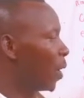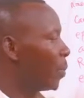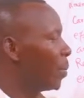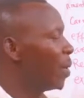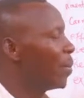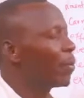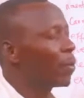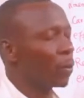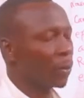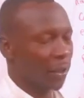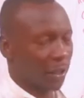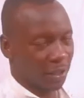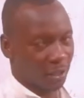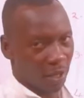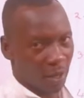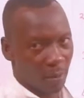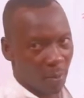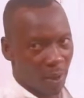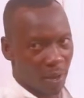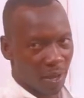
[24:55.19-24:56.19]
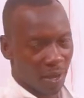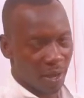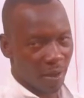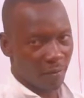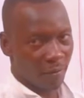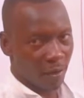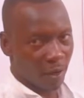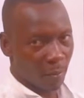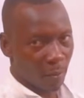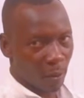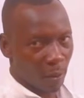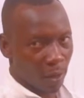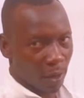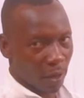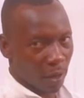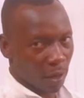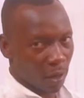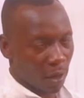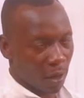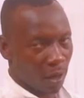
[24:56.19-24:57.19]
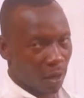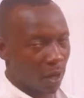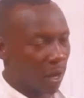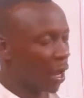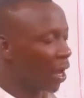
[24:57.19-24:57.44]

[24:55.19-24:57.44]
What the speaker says: be protected by everybody, and